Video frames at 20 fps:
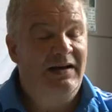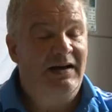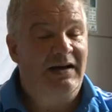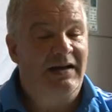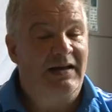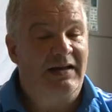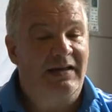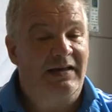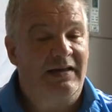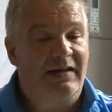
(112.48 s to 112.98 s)

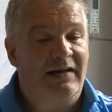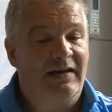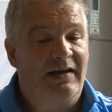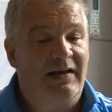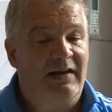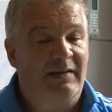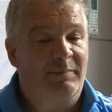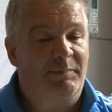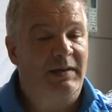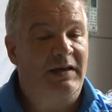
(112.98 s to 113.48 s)

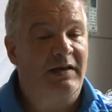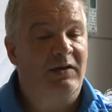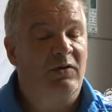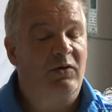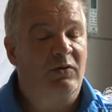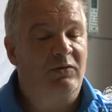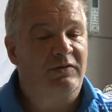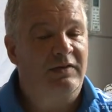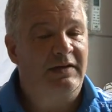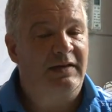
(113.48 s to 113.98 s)
I've been
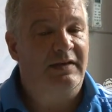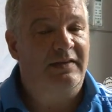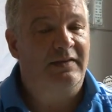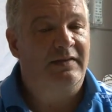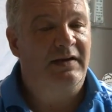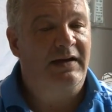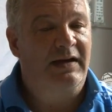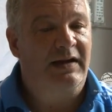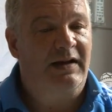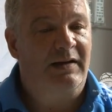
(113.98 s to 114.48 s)
coaching in
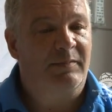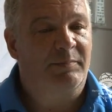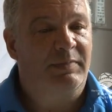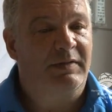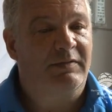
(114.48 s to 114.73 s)
Thailand